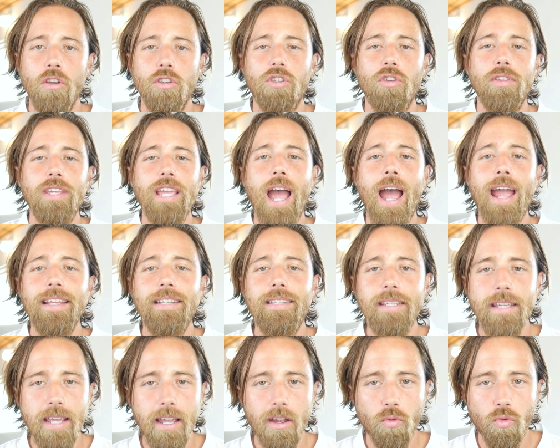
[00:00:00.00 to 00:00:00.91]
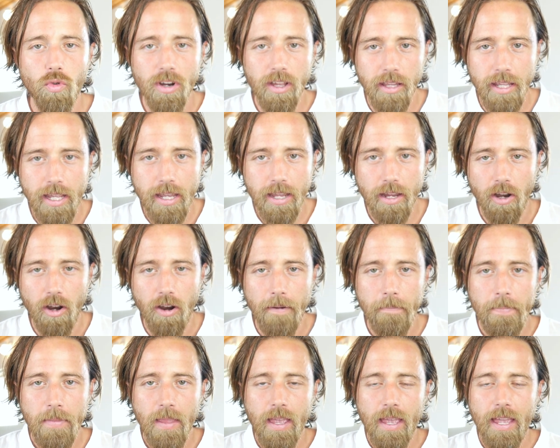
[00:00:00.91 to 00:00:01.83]
So the idea really
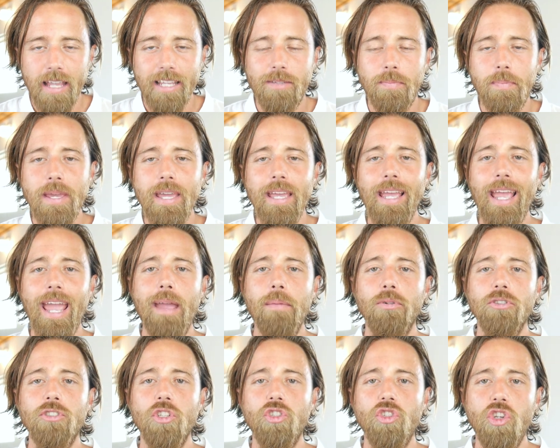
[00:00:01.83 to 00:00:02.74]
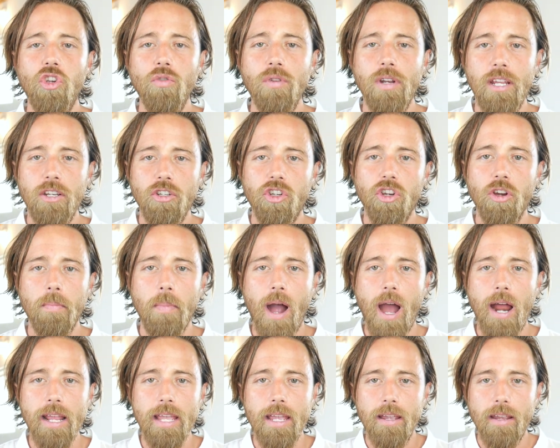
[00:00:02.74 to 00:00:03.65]
here is being able to tune into your
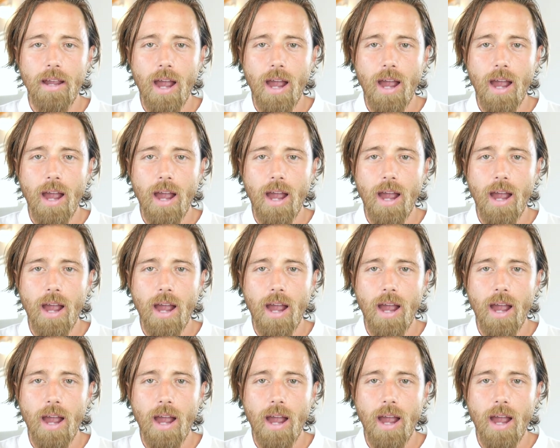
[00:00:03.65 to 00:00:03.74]
body,